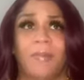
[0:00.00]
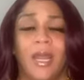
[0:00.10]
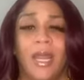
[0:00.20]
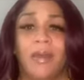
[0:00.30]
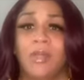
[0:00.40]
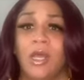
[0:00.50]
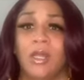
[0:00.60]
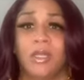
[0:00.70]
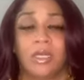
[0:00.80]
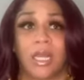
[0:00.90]
Pam
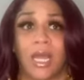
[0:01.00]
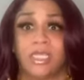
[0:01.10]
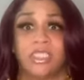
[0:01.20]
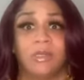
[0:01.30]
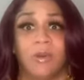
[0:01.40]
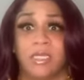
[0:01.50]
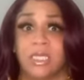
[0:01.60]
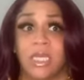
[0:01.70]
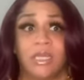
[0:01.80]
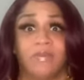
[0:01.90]
looked like she
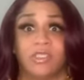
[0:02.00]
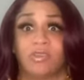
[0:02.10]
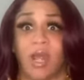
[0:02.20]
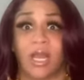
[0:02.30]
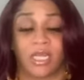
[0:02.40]
wasn't even trying.